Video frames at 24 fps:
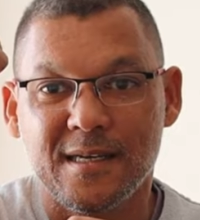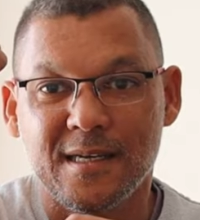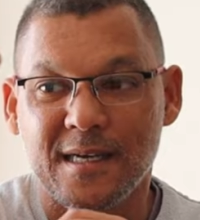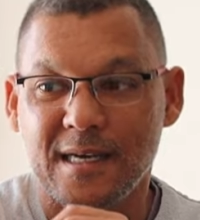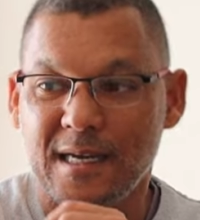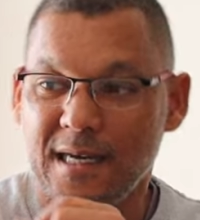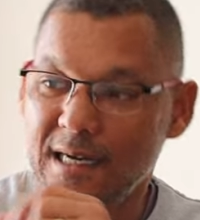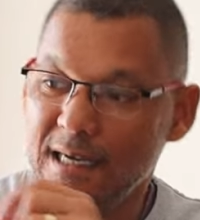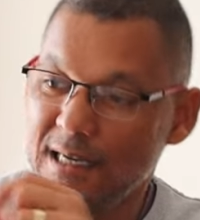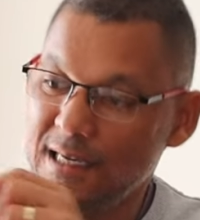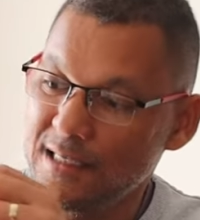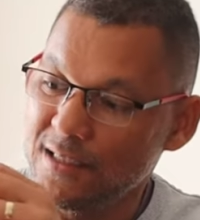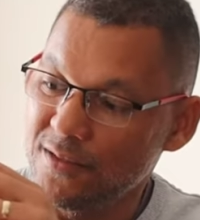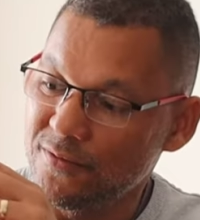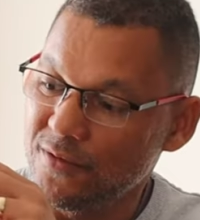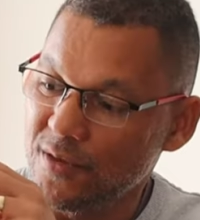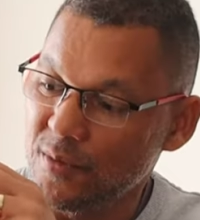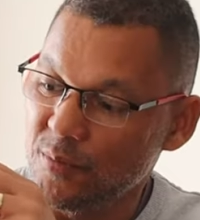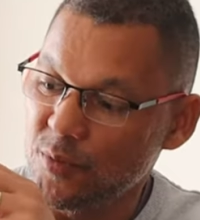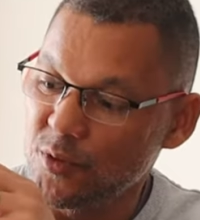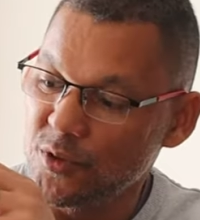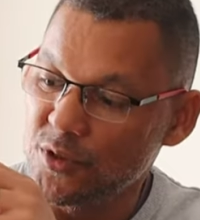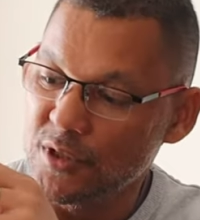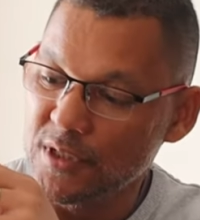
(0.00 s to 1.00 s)
and if
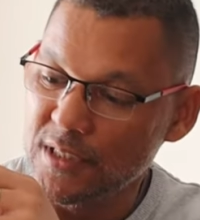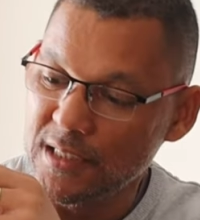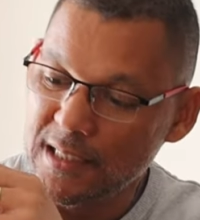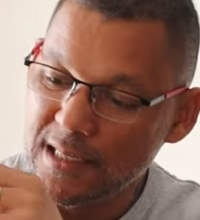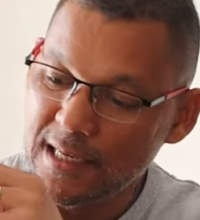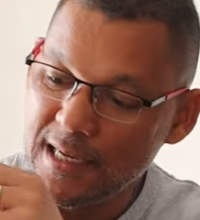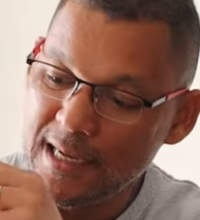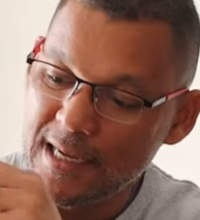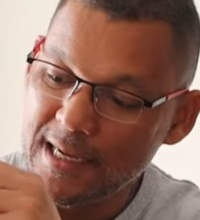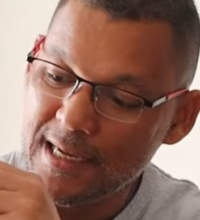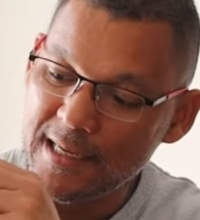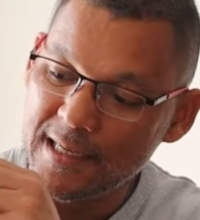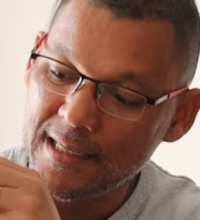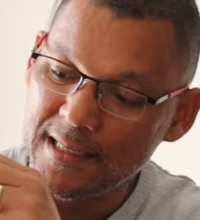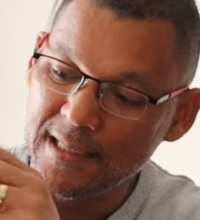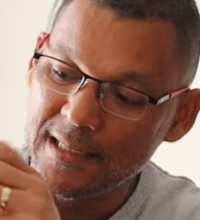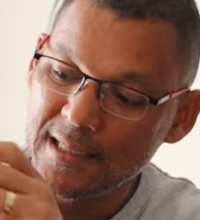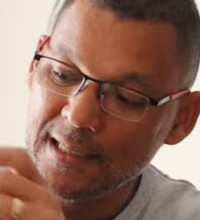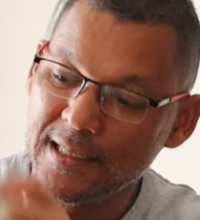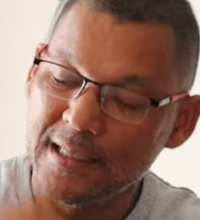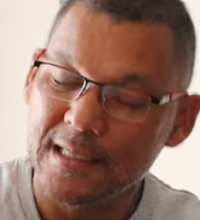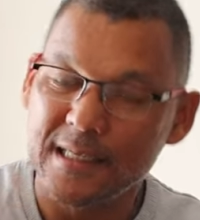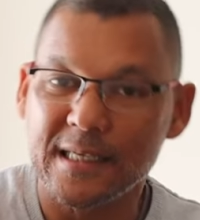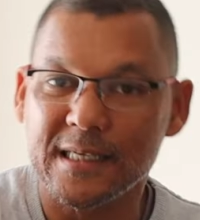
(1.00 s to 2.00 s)
I push it again,
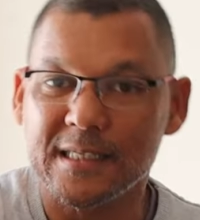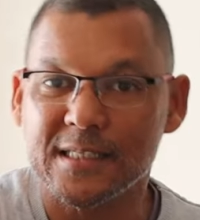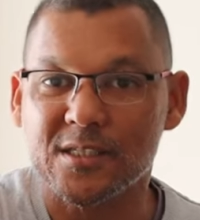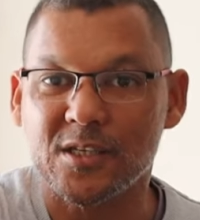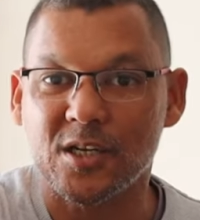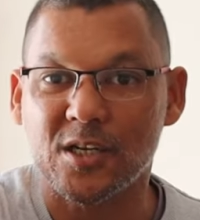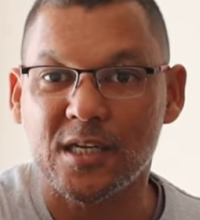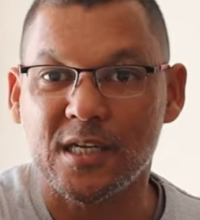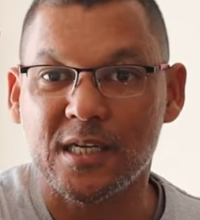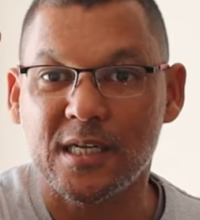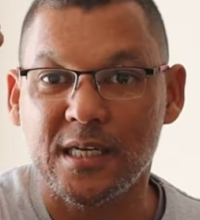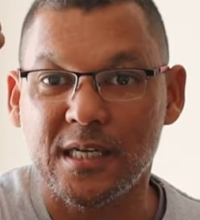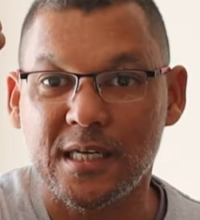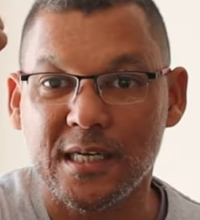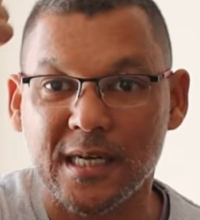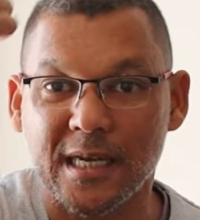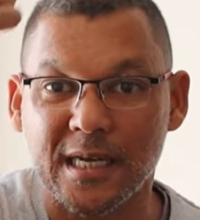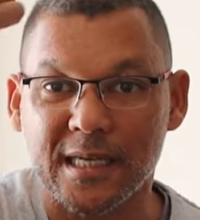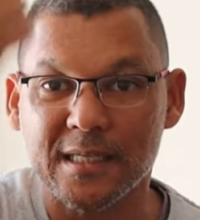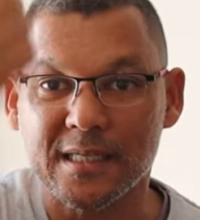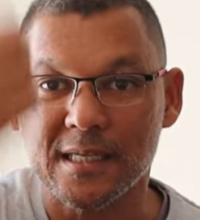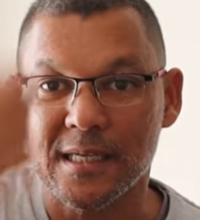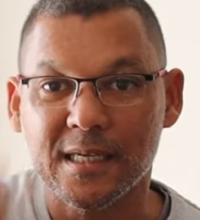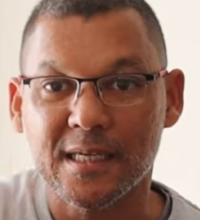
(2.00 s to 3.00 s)
it's got a green
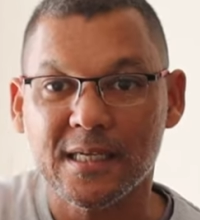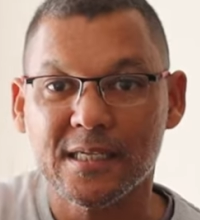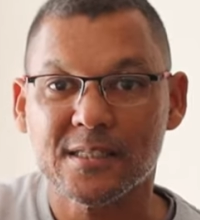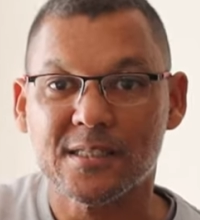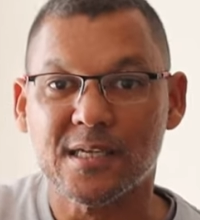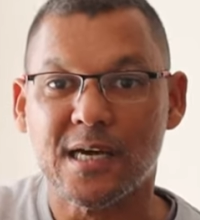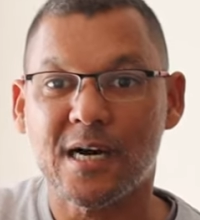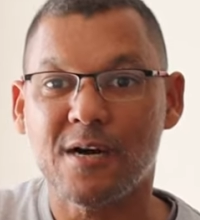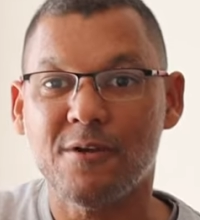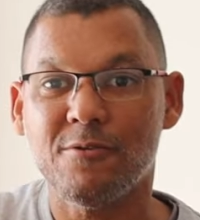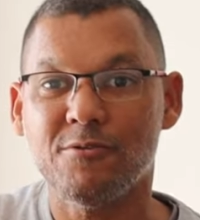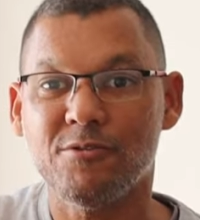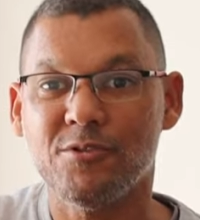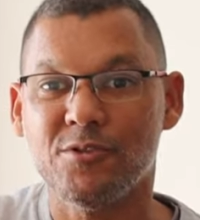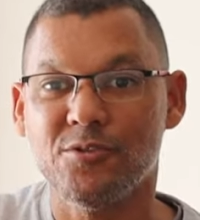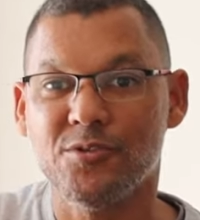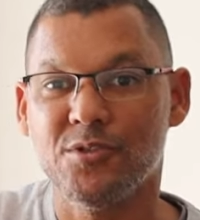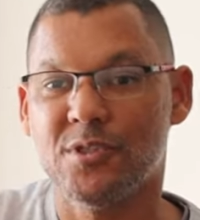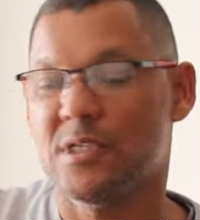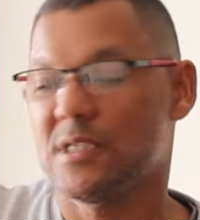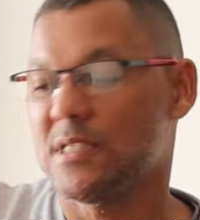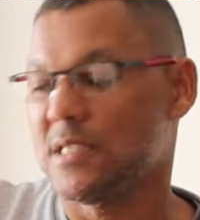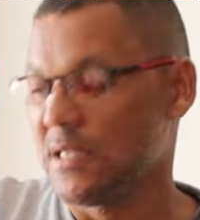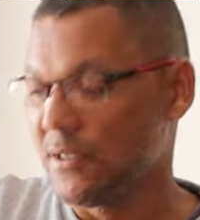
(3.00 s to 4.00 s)
light. So I will
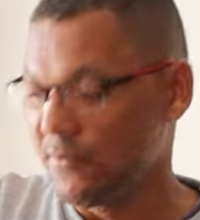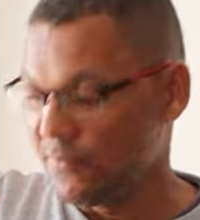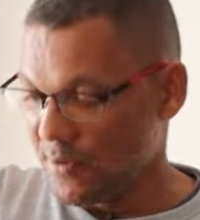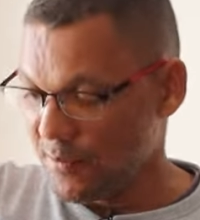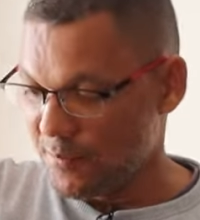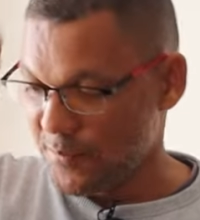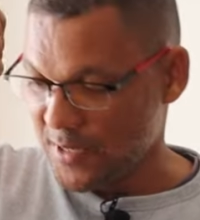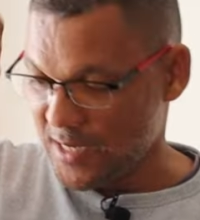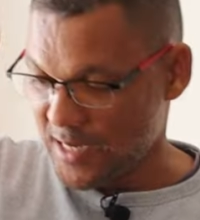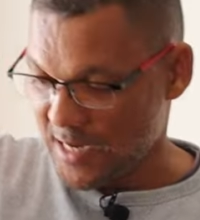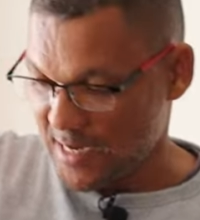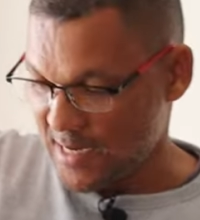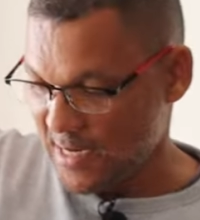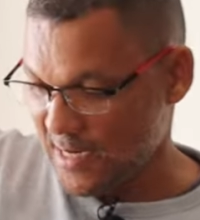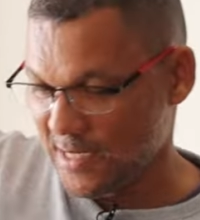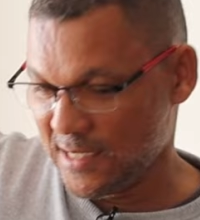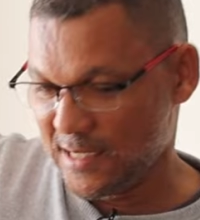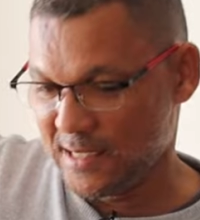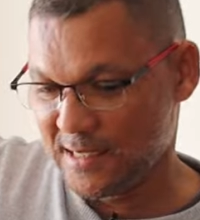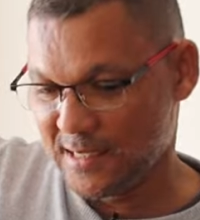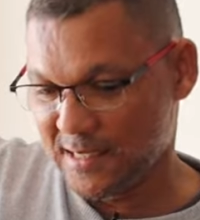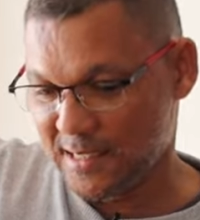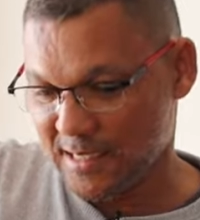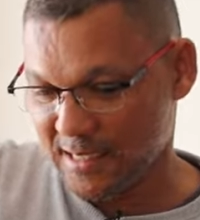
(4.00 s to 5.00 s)
use this, and if I'm
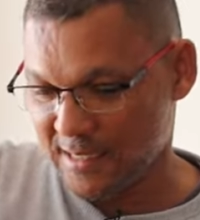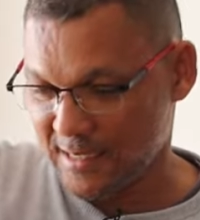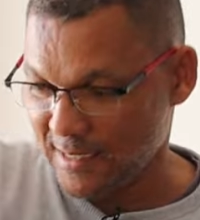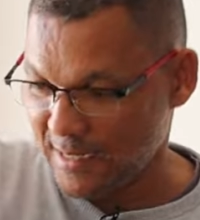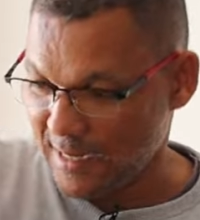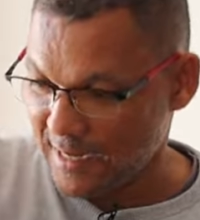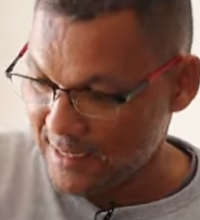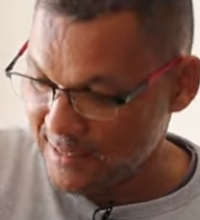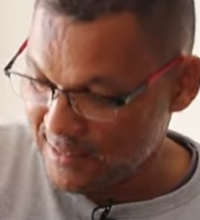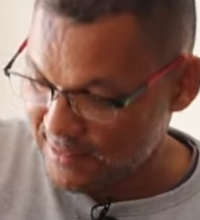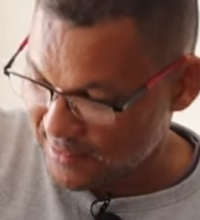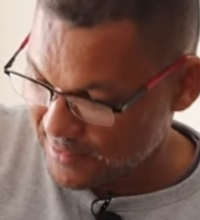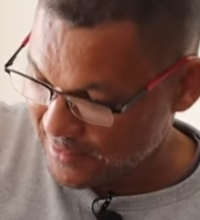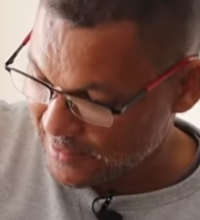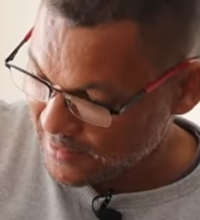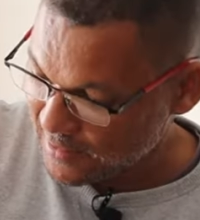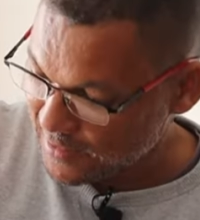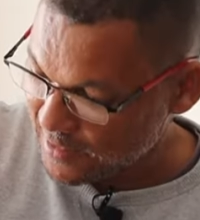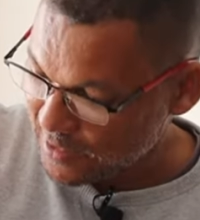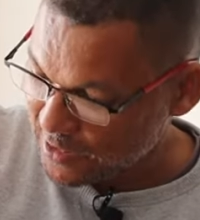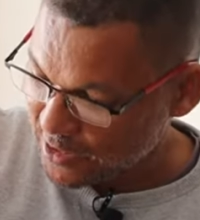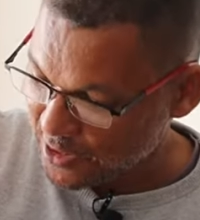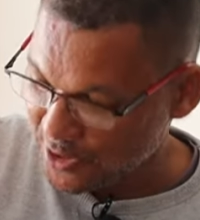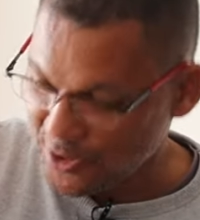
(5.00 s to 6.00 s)
running at night,
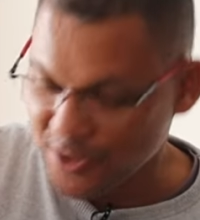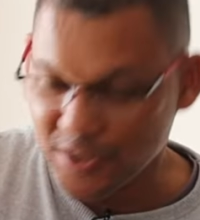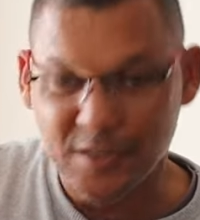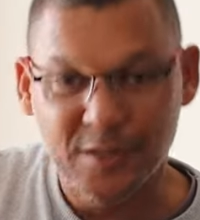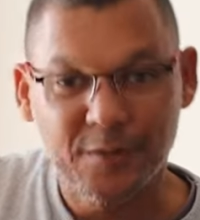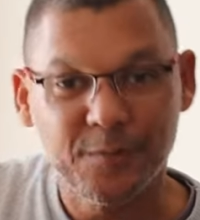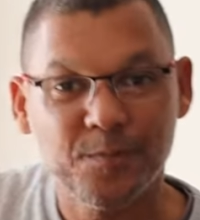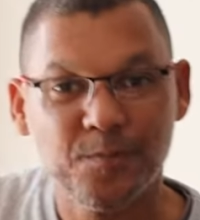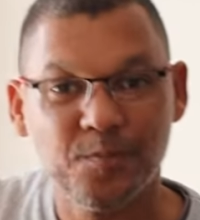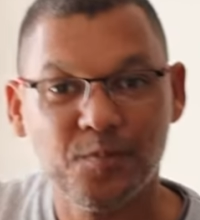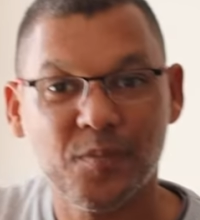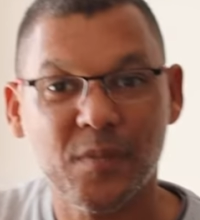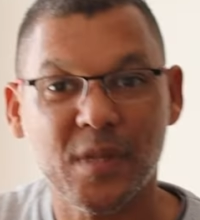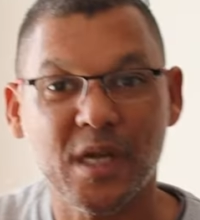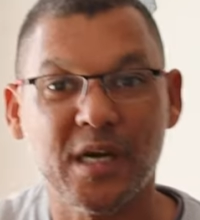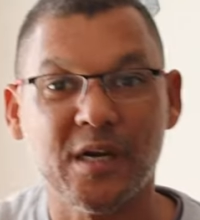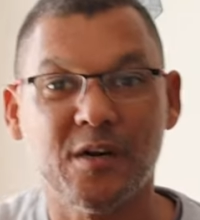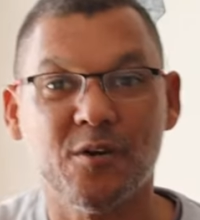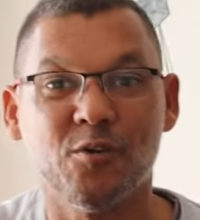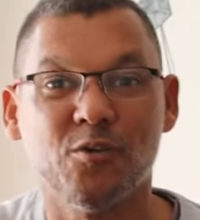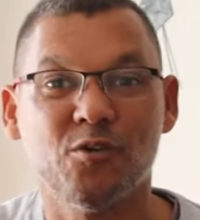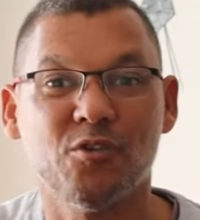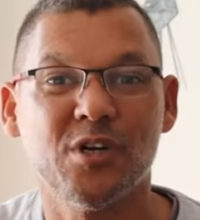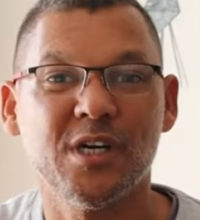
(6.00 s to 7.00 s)
you know,
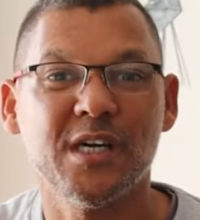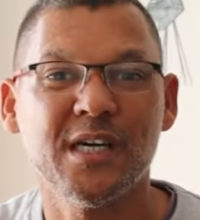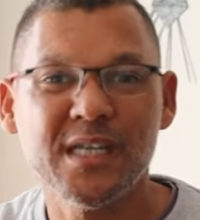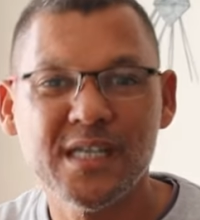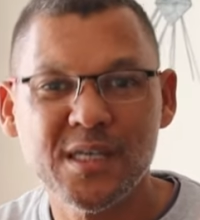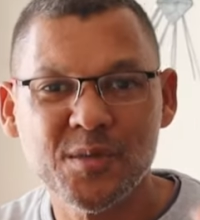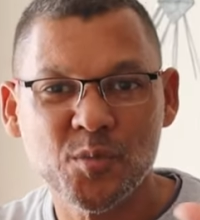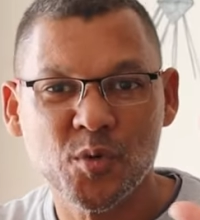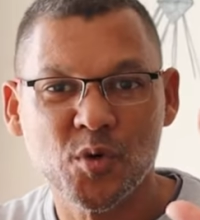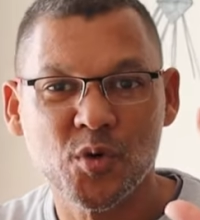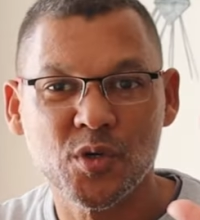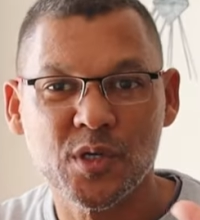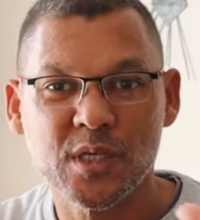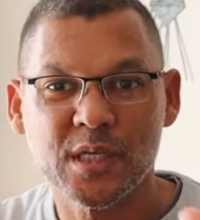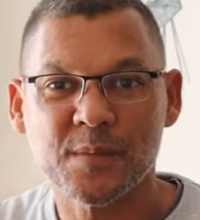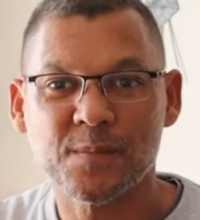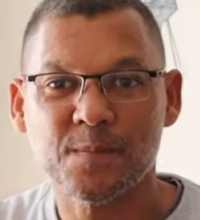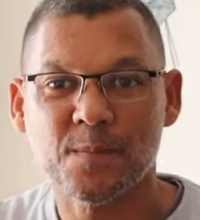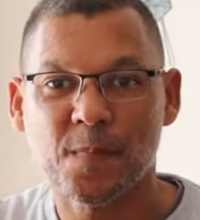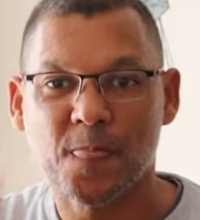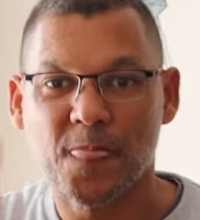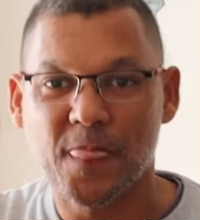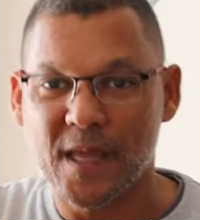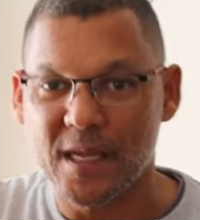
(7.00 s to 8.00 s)
or early
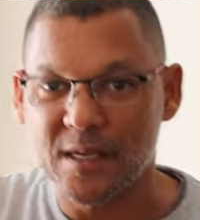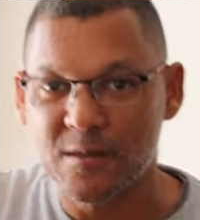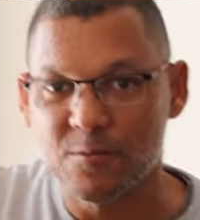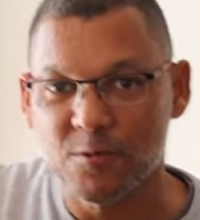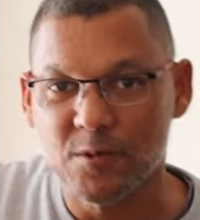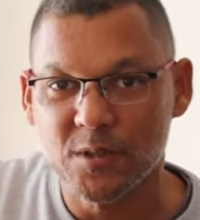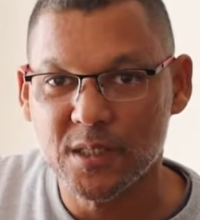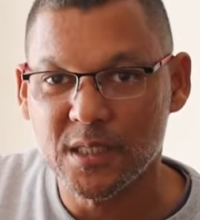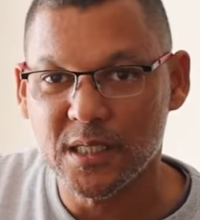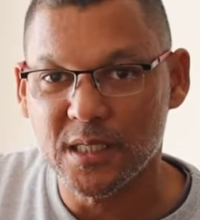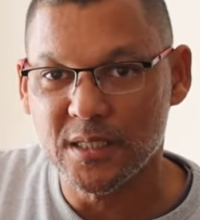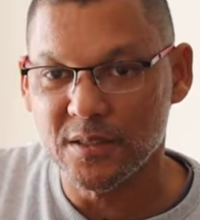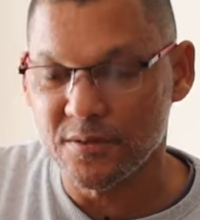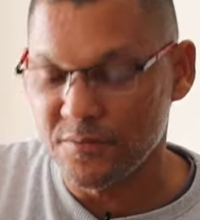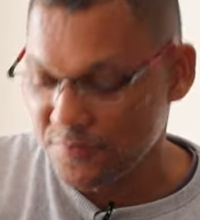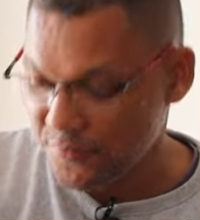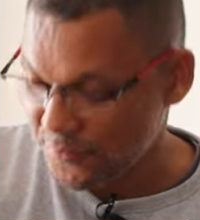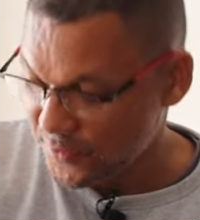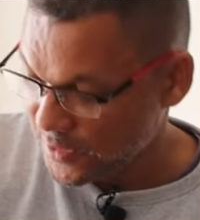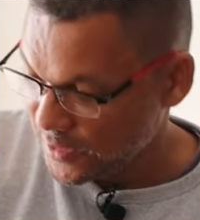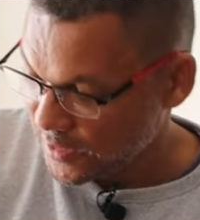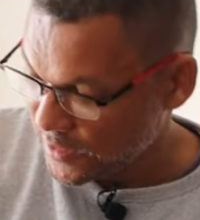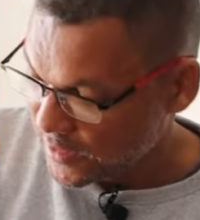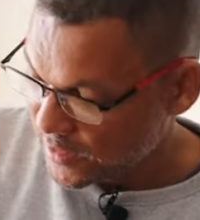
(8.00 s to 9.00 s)
morning, that will
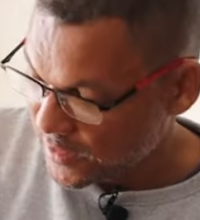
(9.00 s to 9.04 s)
give